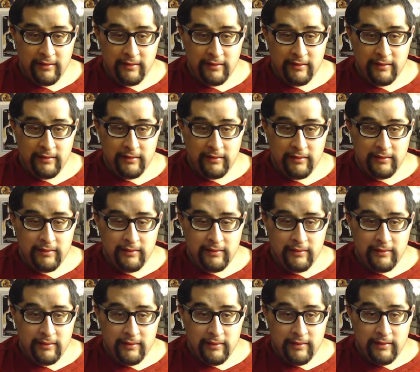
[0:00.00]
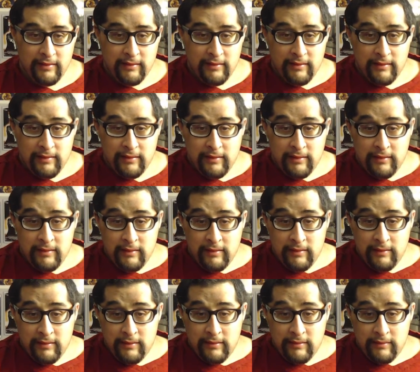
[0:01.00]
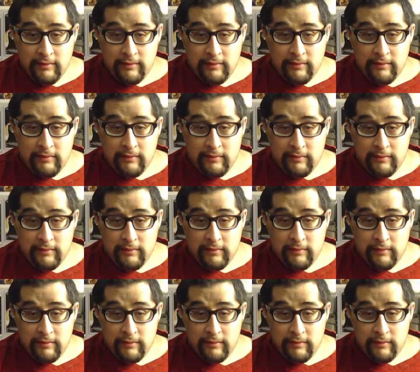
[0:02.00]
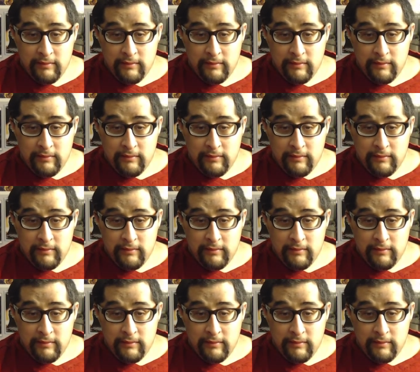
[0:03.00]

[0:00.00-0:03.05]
Nobody speaks.